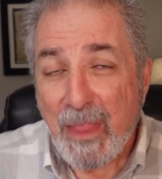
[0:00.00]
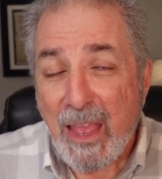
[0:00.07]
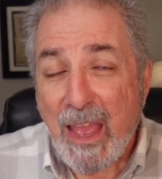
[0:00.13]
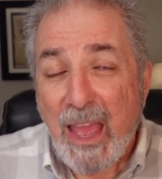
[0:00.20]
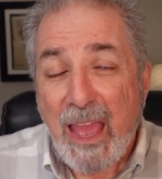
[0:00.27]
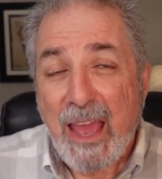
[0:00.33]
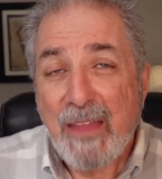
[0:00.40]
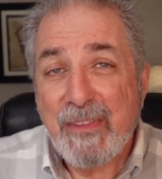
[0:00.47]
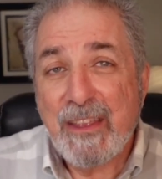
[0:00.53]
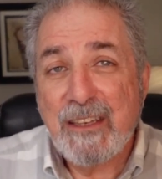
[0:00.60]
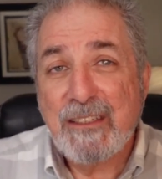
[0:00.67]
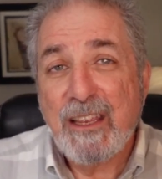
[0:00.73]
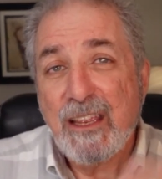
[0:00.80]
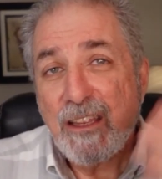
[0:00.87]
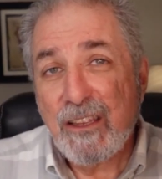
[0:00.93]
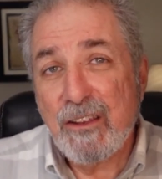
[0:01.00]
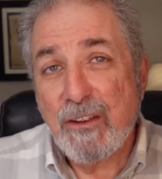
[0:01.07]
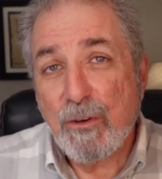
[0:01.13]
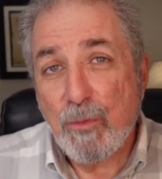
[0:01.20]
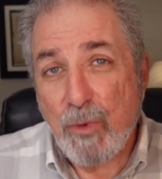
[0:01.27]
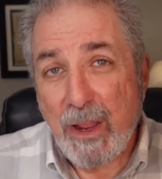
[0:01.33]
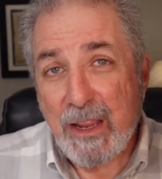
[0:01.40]
And then take
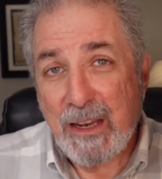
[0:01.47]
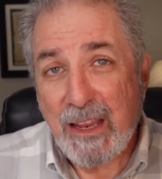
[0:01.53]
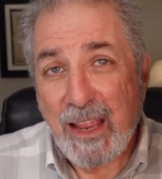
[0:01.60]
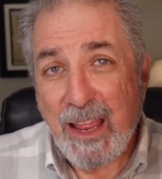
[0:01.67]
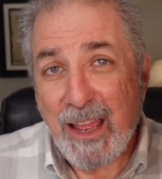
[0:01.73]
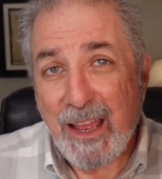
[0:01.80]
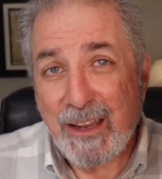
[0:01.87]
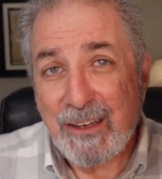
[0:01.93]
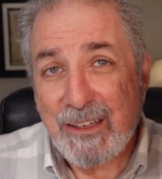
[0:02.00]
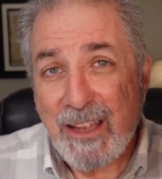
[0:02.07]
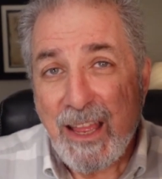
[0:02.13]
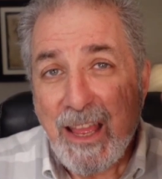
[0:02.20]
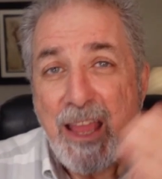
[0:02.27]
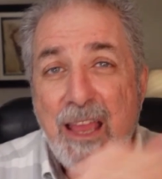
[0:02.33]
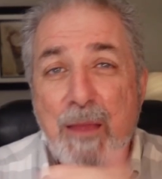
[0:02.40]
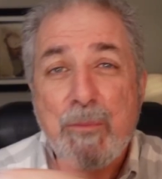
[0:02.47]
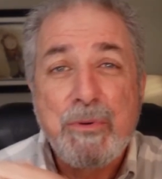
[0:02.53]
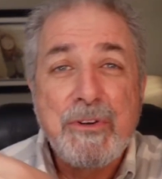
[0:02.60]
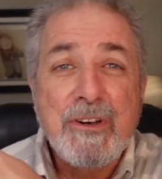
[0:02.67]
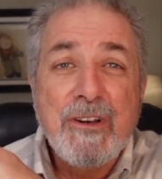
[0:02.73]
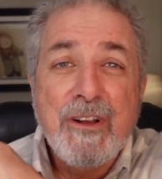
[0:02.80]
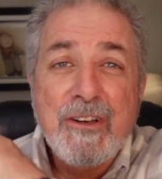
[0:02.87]
your right hand and
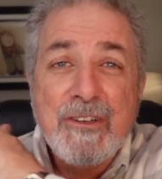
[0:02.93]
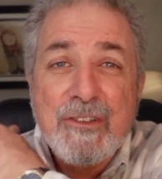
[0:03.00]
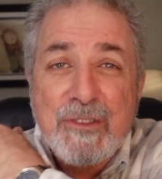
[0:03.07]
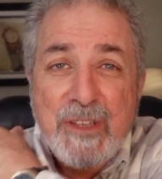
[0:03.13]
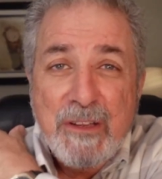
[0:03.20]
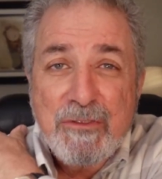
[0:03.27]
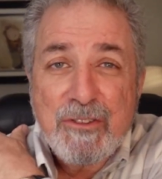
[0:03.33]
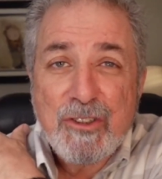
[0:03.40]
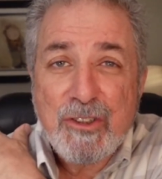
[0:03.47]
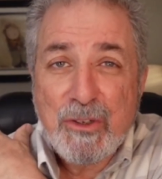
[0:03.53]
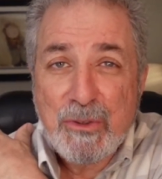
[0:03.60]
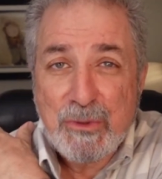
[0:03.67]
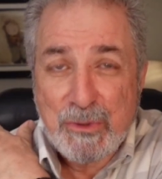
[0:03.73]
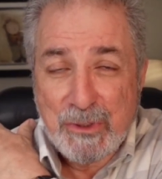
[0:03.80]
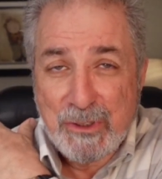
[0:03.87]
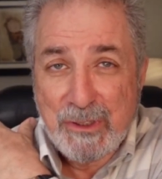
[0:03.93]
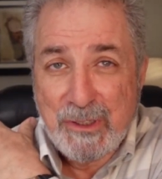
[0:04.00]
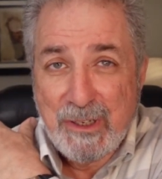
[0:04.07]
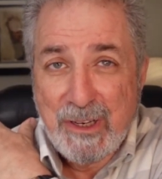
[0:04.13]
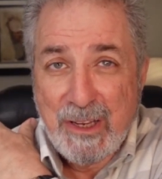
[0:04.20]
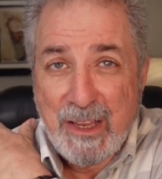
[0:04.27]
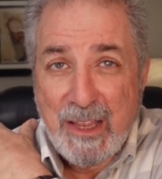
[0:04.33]
put it on your left shoulder.
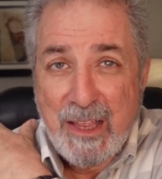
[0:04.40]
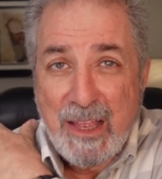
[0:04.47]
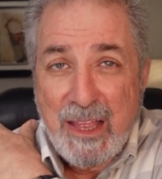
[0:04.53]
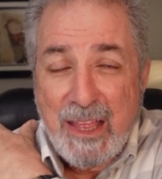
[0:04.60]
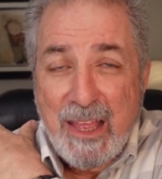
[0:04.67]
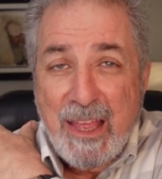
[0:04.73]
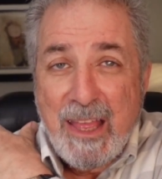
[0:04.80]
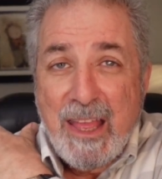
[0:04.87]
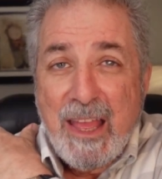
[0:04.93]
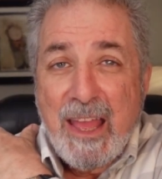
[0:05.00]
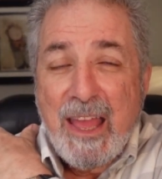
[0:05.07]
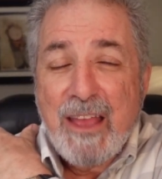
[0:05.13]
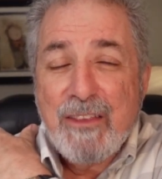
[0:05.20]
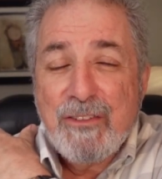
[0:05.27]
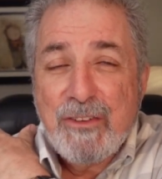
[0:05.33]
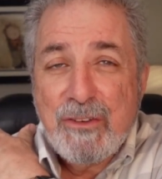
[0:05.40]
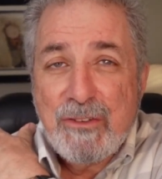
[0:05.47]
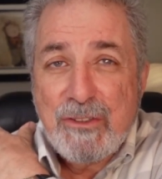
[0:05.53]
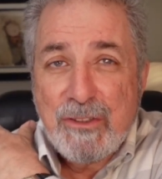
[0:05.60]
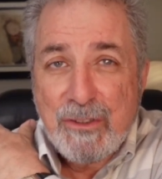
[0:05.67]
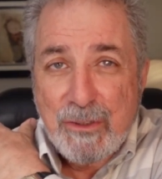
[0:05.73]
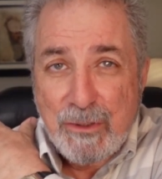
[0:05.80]
As you
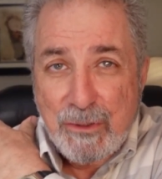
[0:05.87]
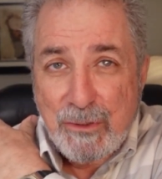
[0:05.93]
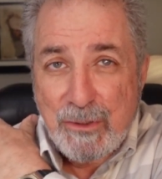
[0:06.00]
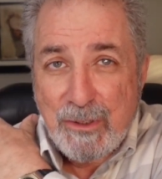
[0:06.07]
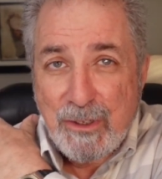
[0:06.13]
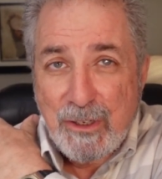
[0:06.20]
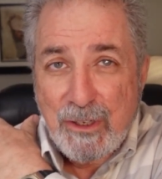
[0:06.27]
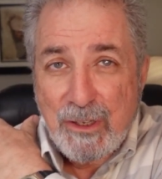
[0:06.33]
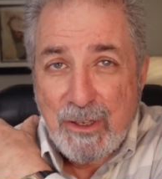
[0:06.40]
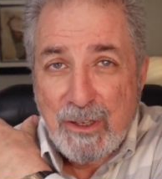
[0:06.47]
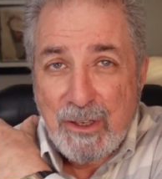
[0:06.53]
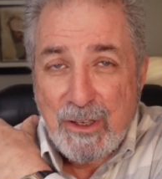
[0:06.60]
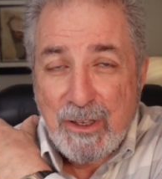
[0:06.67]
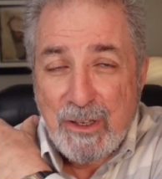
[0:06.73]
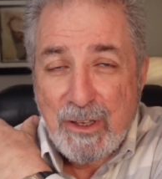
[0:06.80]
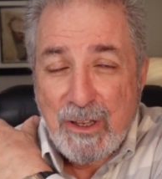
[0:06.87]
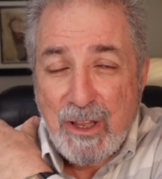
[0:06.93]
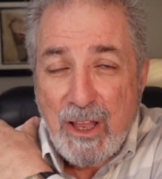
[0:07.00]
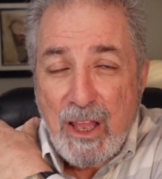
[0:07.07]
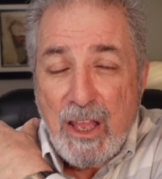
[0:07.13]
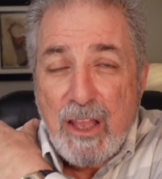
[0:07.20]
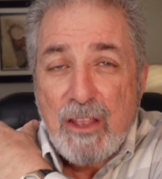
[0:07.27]
do,
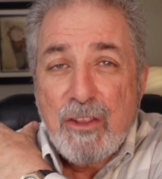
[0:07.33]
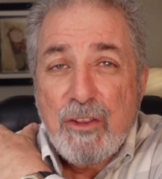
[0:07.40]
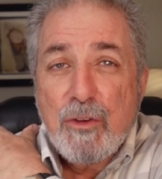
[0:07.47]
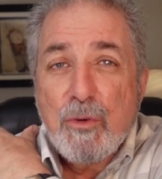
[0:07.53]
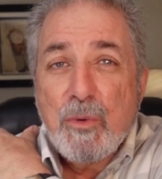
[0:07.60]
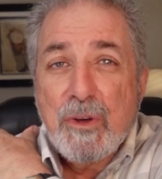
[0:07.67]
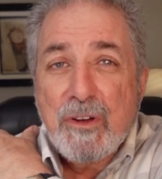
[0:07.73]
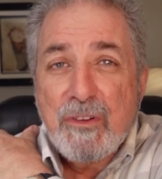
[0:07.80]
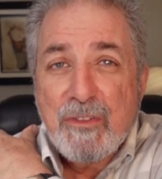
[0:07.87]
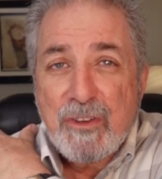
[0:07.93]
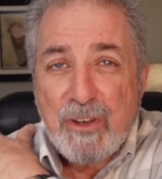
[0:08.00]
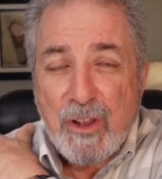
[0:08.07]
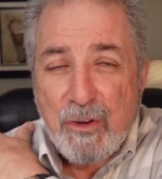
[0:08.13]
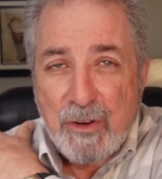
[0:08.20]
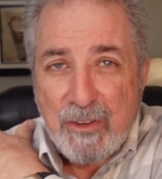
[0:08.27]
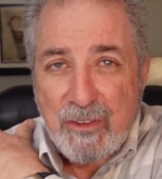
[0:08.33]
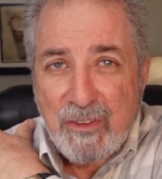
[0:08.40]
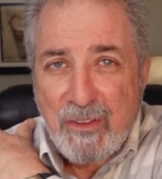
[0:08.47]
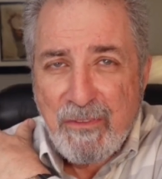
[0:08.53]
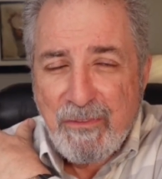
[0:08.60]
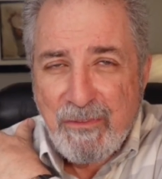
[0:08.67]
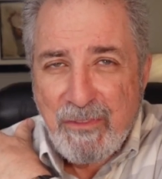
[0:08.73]
you will notice
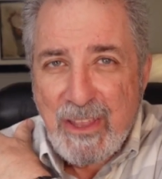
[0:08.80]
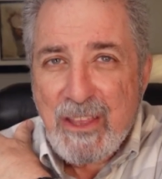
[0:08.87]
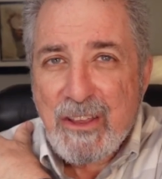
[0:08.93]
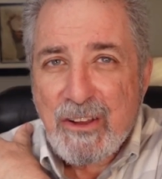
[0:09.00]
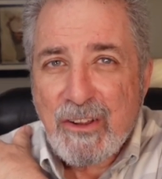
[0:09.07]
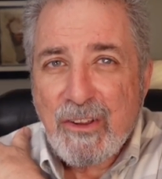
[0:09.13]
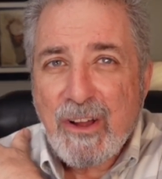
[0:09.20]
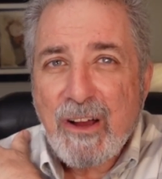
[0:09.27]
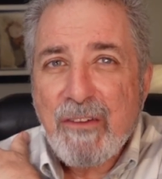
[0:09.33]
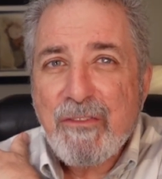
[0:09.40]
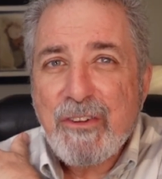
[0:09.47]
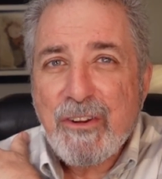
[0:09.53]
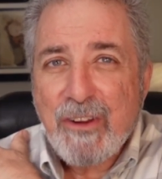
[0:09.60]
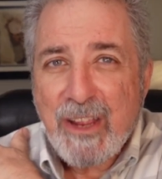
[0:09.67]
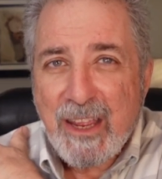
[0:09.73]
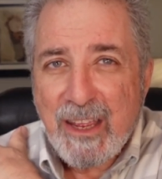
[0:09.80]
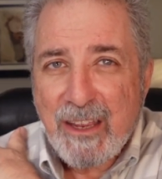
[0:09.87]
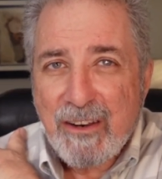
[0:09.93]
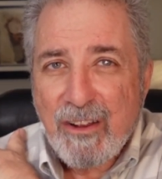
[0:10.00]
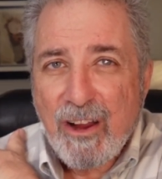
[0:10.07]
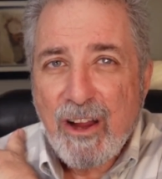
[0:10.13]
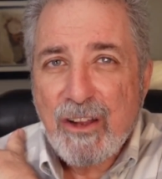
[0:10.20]
the feel of your
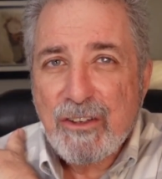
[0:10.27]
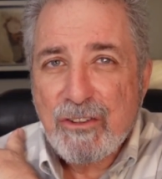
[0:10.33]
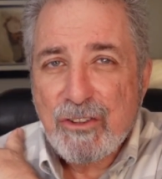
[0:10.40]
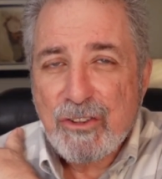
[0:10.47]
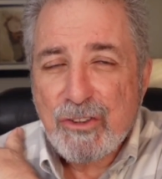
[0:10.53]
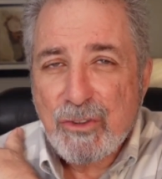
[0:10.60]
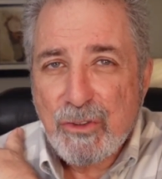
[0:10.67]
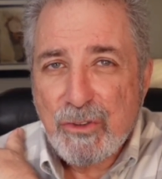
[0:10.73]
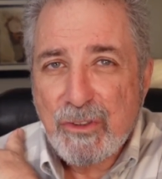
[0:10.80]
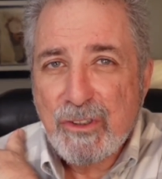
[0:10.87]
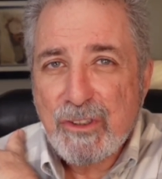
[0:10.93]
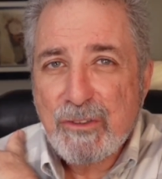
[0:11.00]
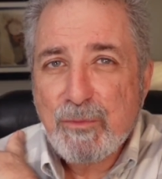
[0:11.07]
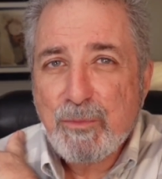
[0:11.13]
hand on your shoulder.